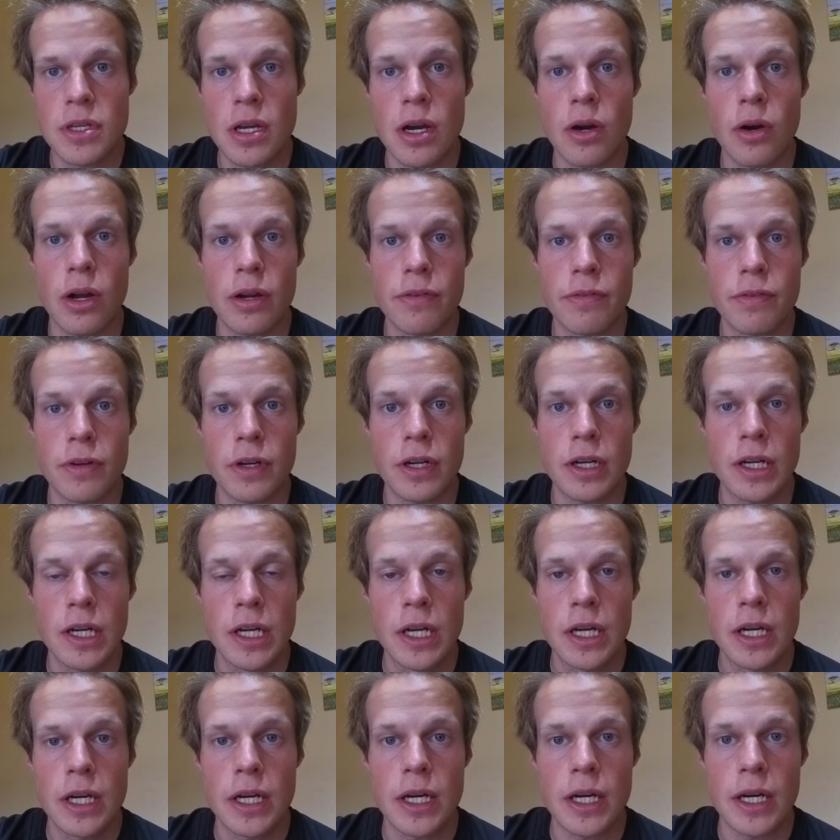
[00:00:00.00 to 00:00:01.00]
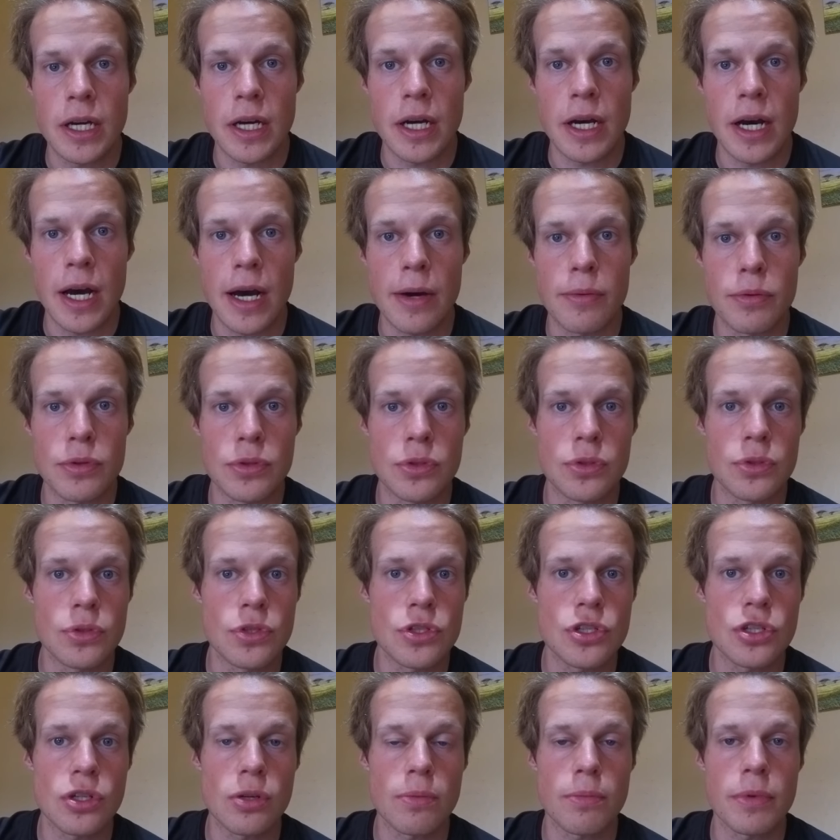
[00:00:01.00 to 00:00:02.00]
However, I would do
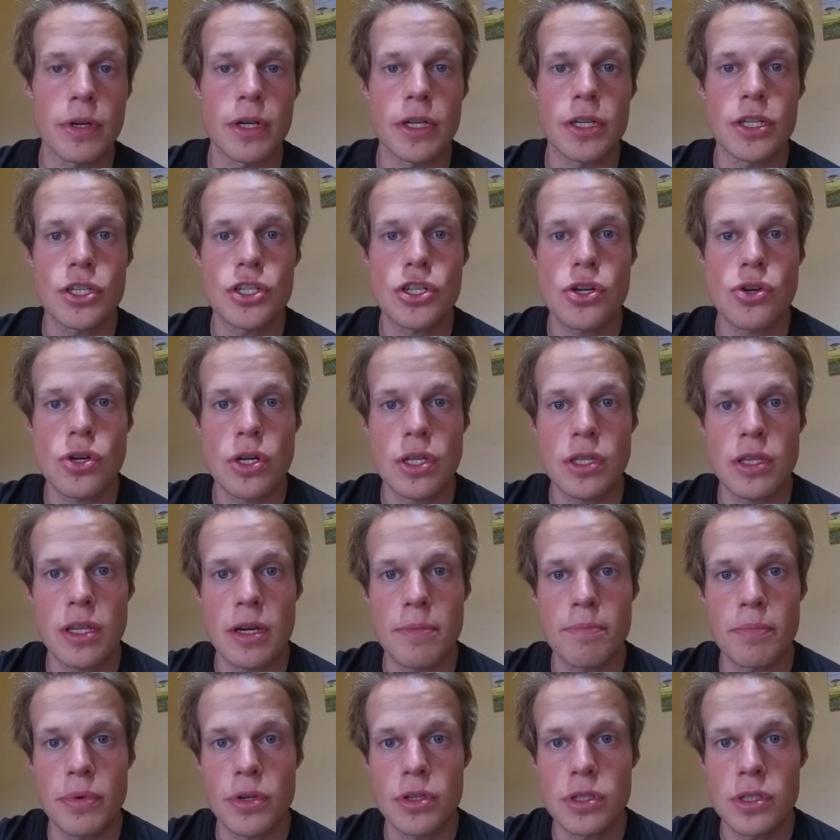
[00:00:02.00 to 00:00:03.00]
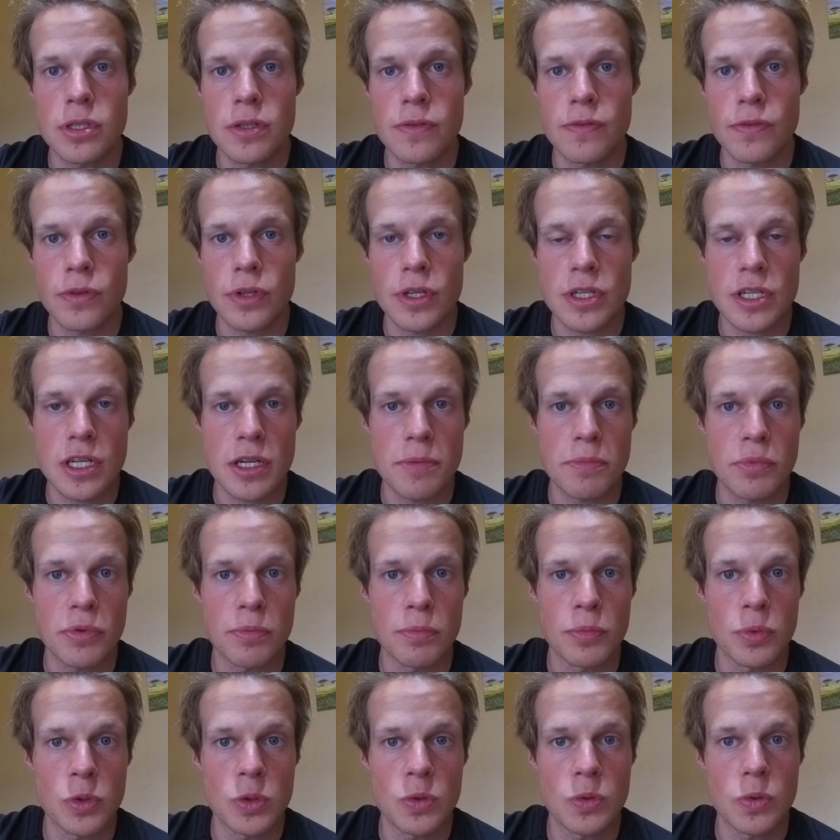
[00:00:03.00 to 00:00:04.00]
some shorter tempos, for
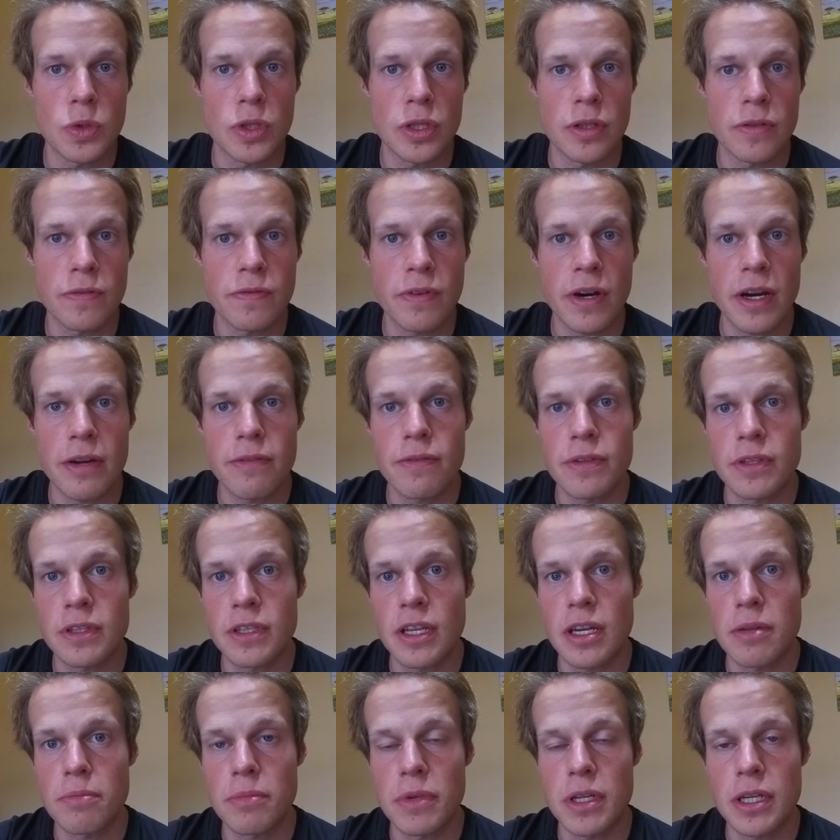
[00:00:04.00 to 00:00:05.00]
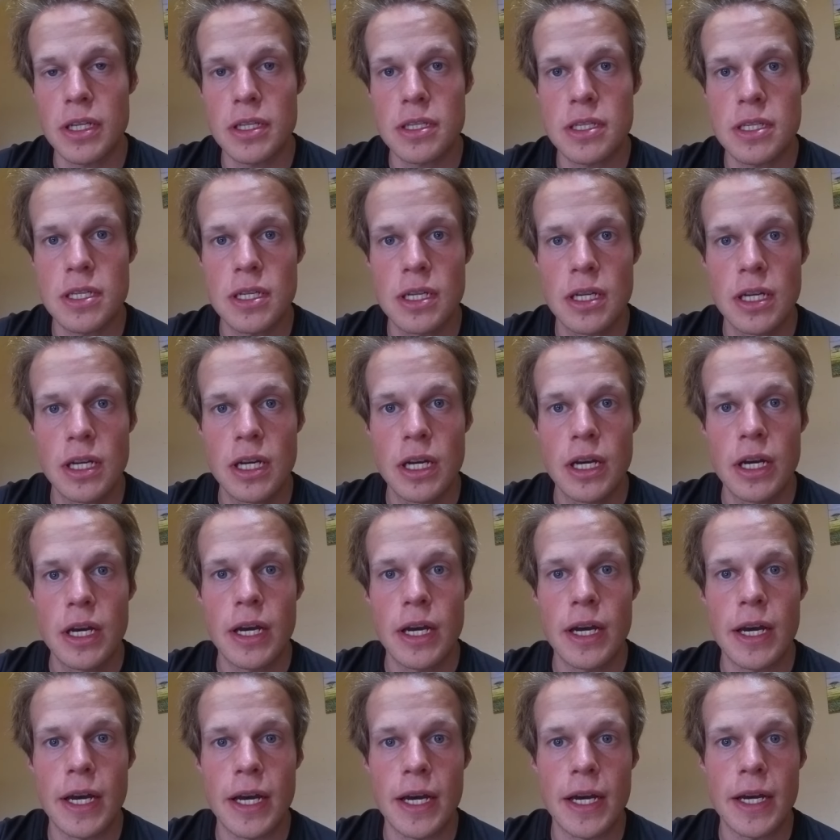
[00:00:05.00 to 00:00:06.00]
example between 5 and 10 minutes,
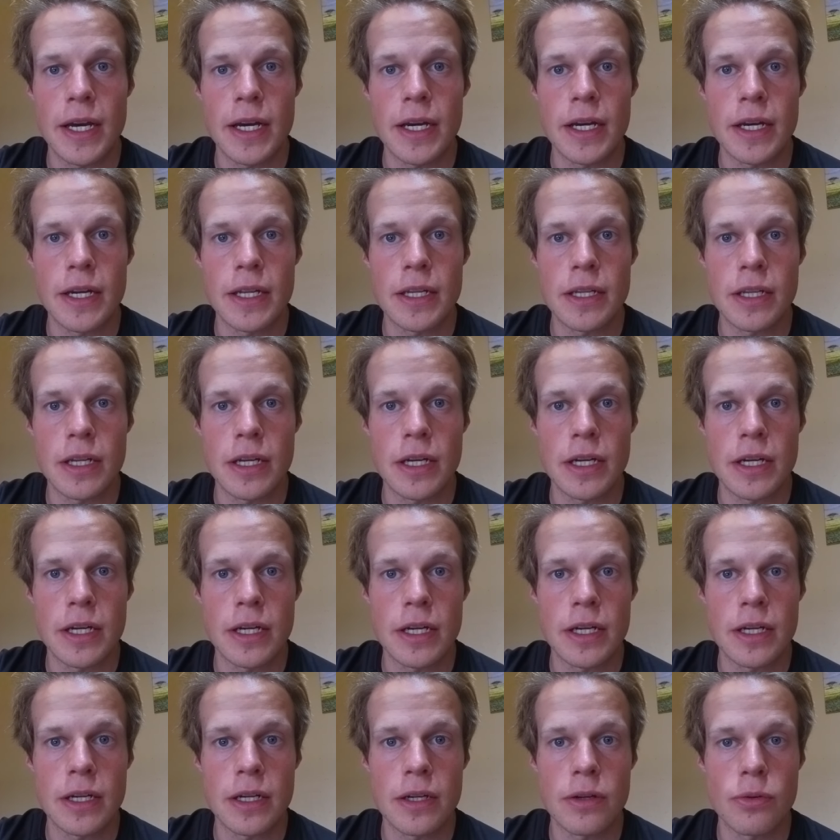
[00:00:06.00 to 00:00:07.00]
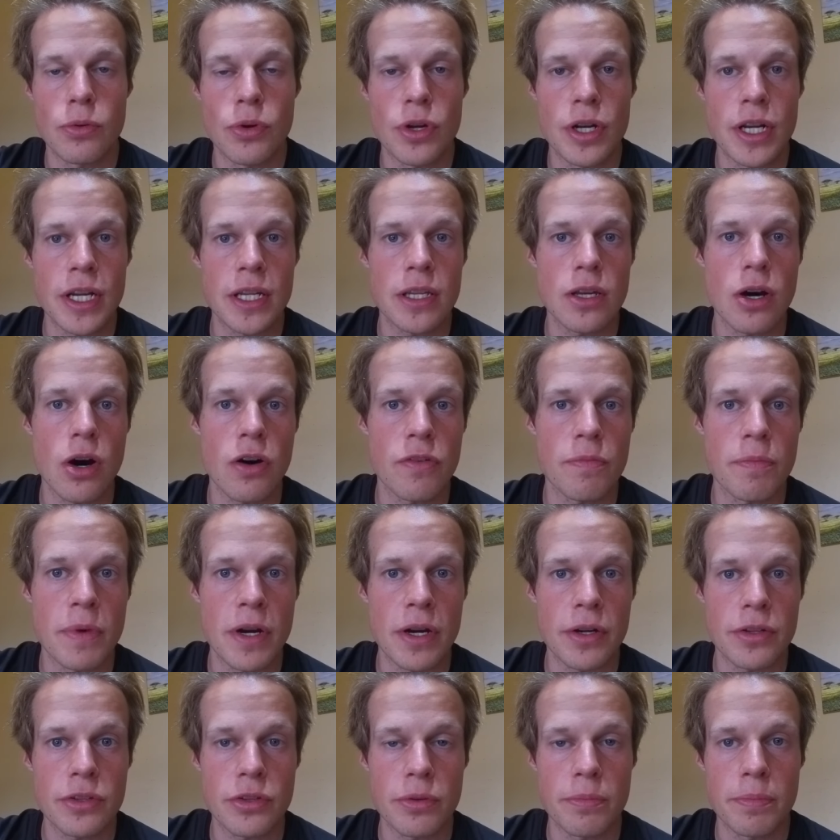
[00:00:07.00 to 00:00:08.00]
and run at half
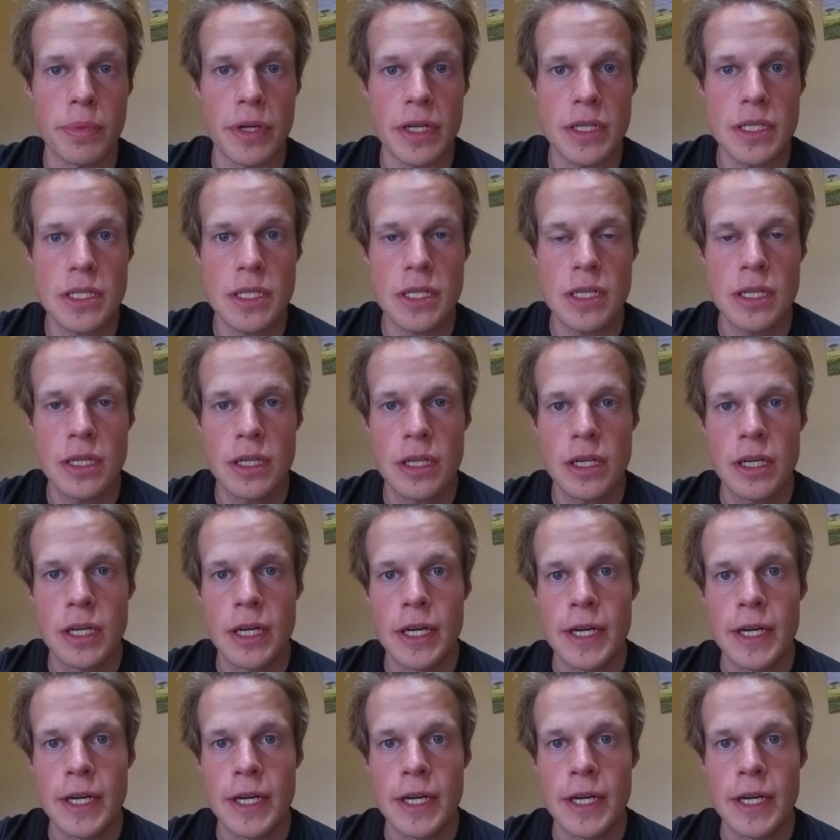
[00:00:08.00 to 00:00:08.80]
marathon pace.